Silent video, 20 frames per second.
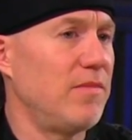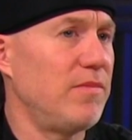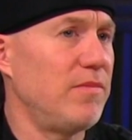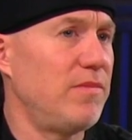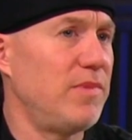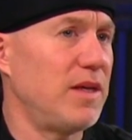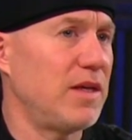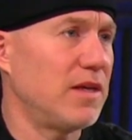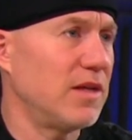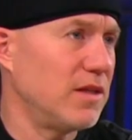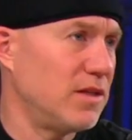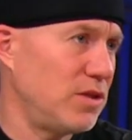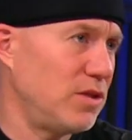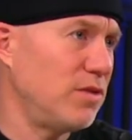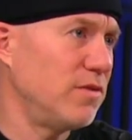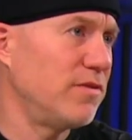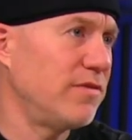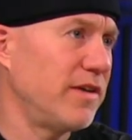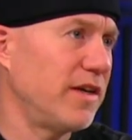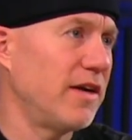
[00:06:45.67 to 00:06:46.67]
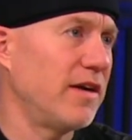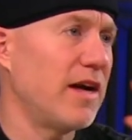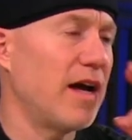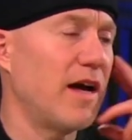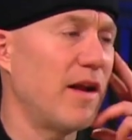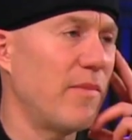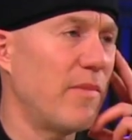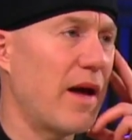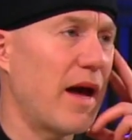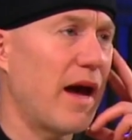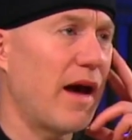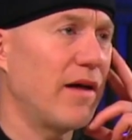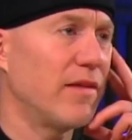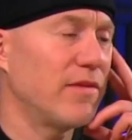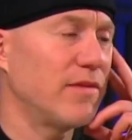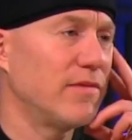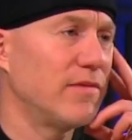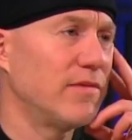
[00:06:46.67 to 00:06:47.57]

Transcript: because you figured out a path.